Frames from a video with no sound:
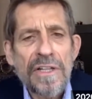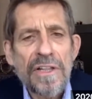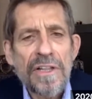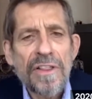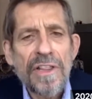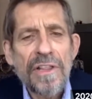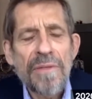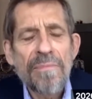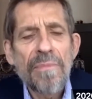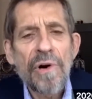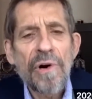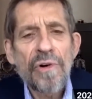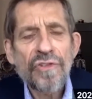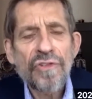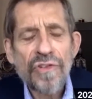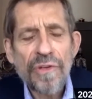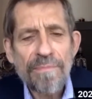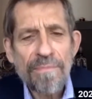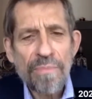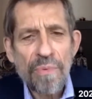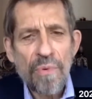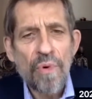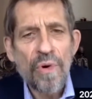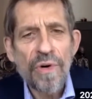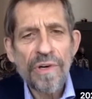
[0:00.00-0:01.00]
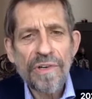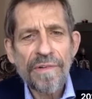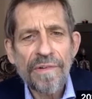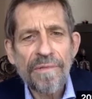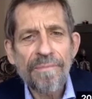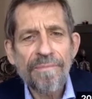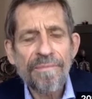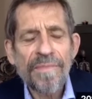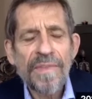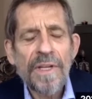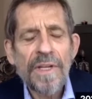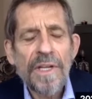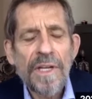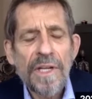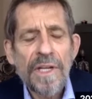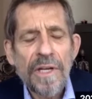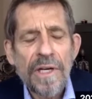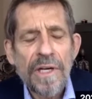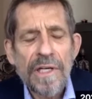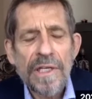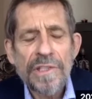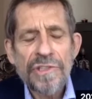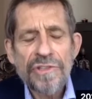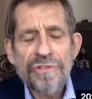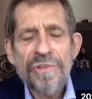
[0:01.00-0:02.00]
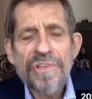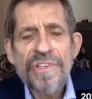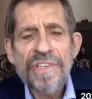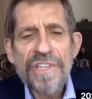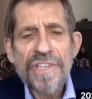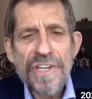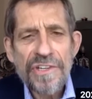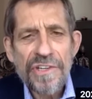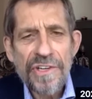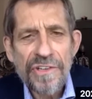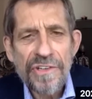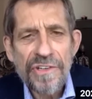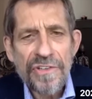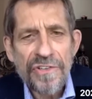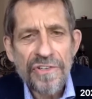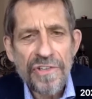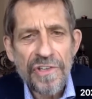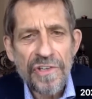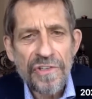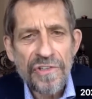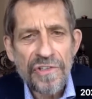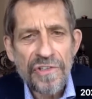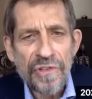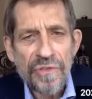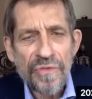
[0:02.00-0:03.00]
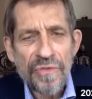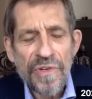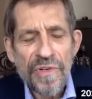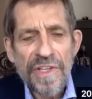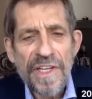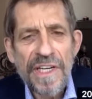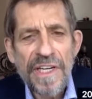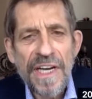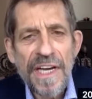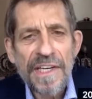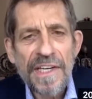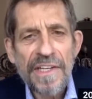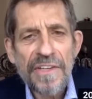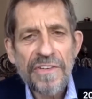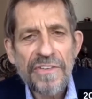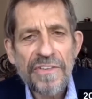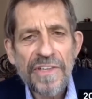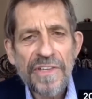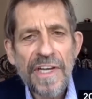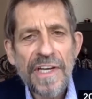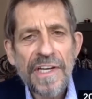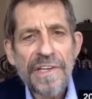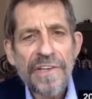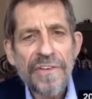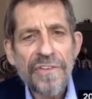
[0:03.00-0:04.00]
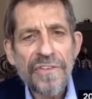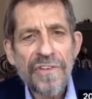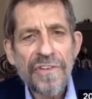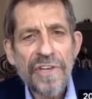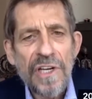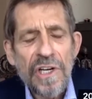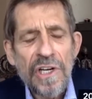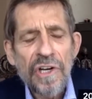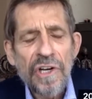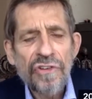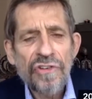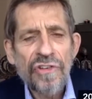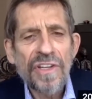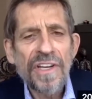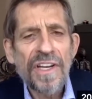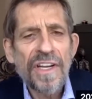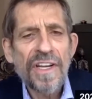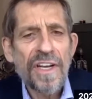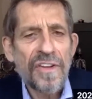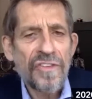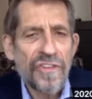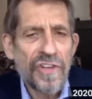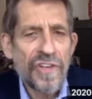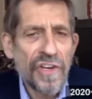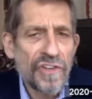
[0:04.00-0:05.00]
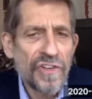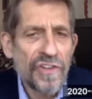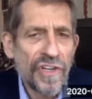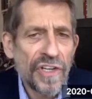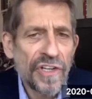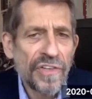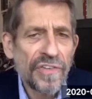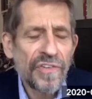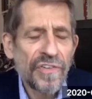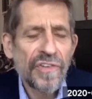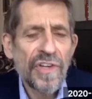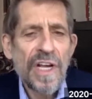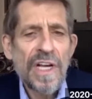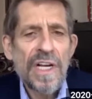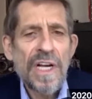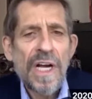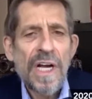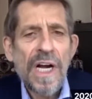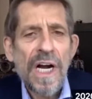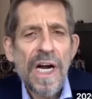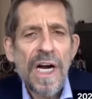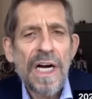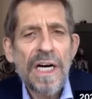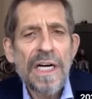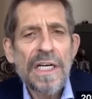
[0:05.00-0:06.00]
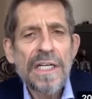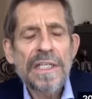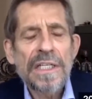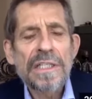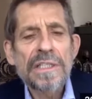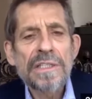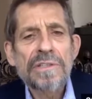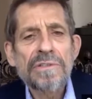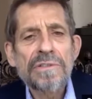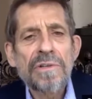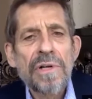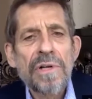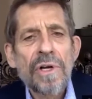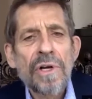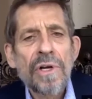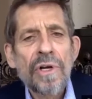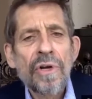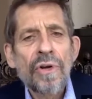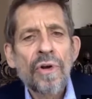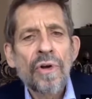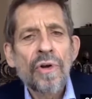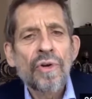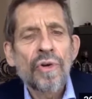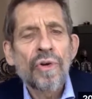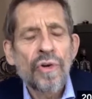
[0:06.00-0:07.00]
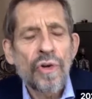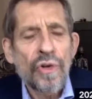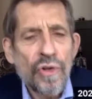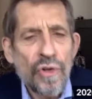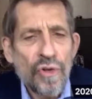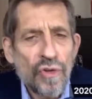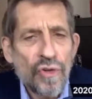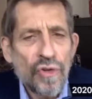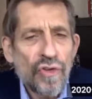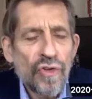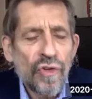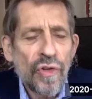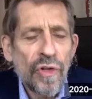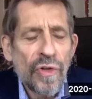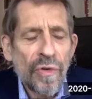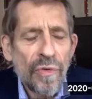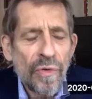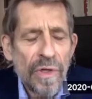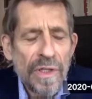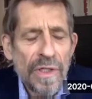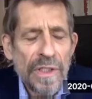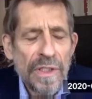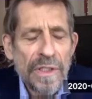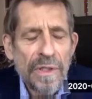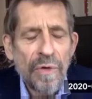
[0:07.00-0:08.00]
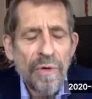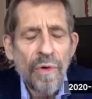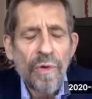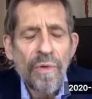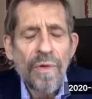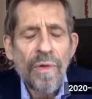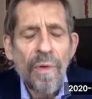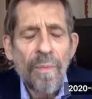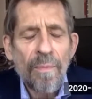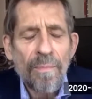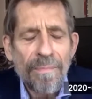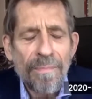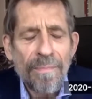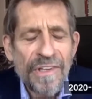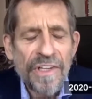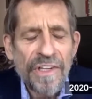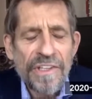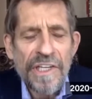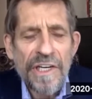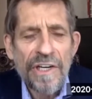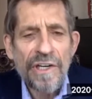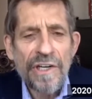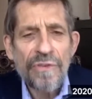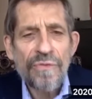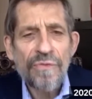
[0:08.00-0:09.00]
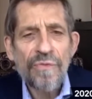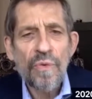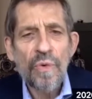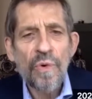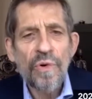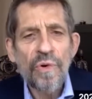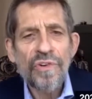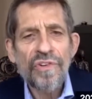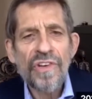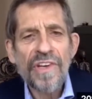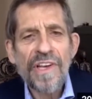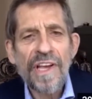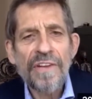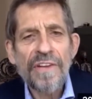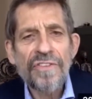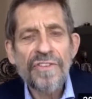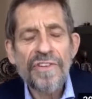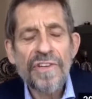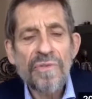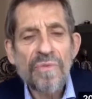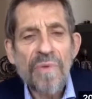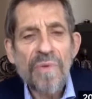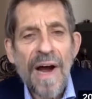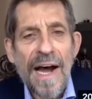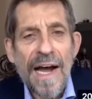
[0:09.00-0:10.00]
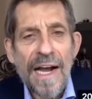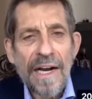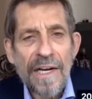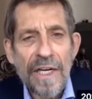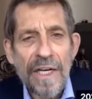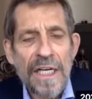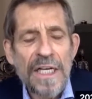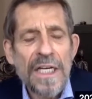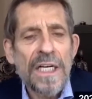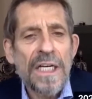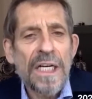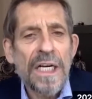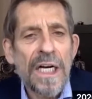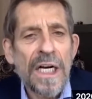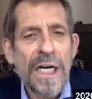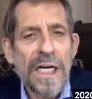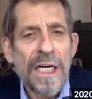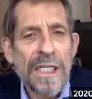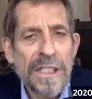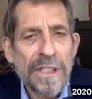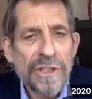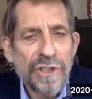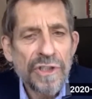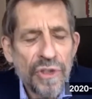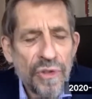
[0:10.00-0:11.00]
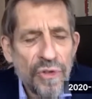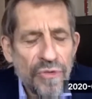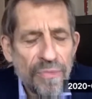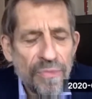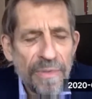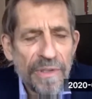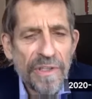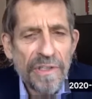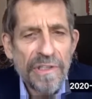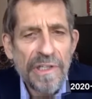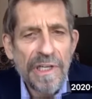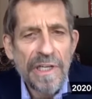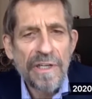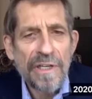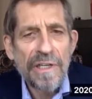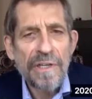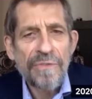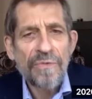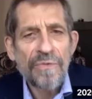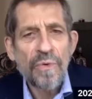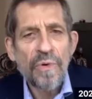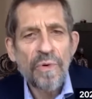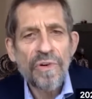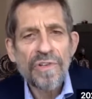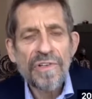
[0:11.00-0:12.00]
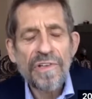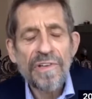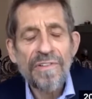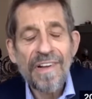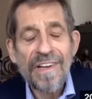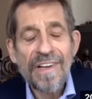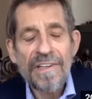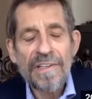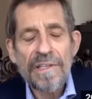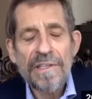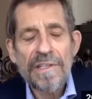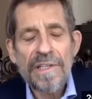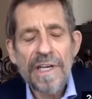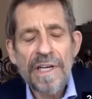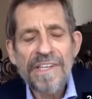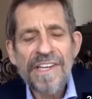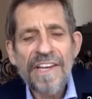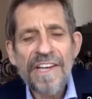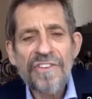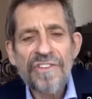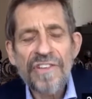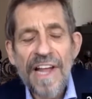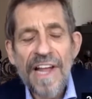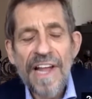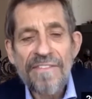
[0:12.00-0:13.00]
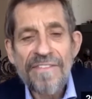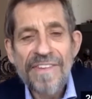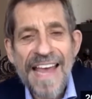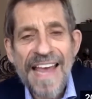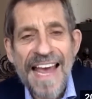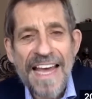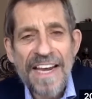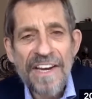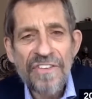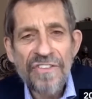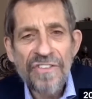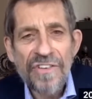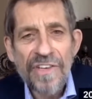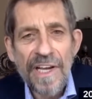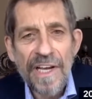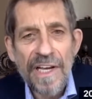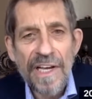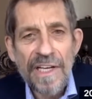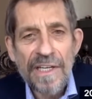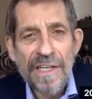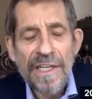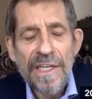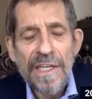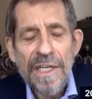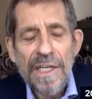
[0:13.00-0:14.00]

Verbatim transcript: the most important strategic decisions for the United States. So the decisions to use military force against Iraq, to use military force against Afghanistan